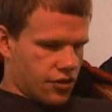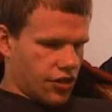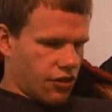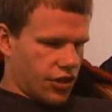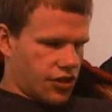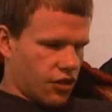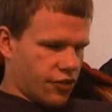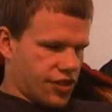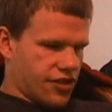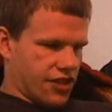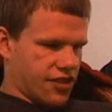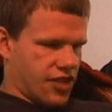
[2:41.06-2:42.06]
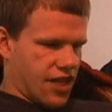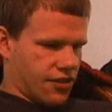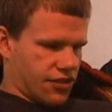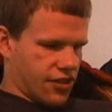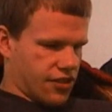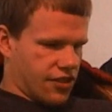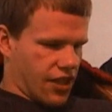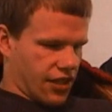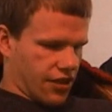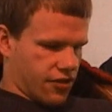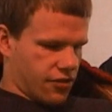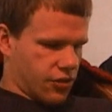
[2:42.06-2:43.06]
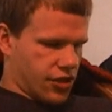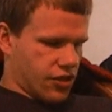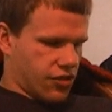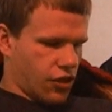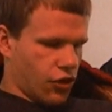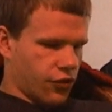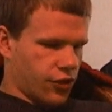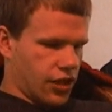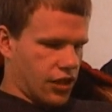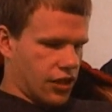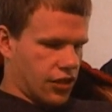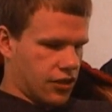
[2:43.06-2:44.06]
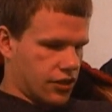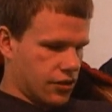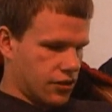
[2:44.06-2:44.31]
So it's over 6,000 seconds, which is over,